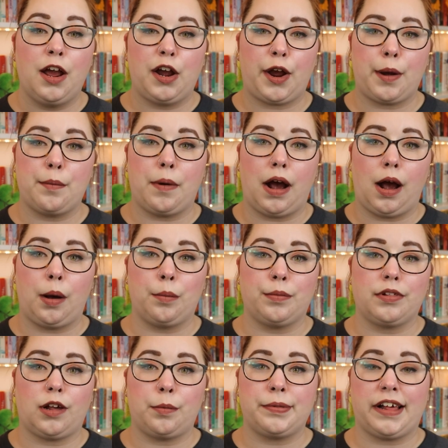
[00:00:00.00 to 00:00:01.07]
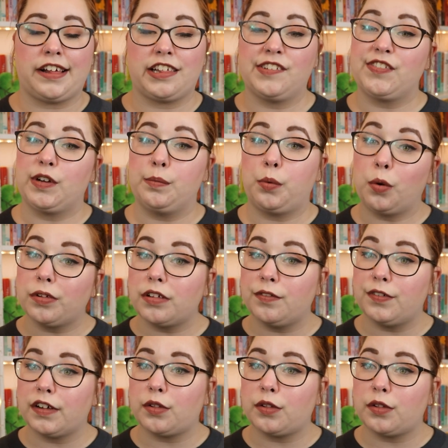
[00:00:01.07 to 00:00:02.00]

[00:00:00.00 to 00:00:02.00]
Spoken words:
her mom's obsessive compulsive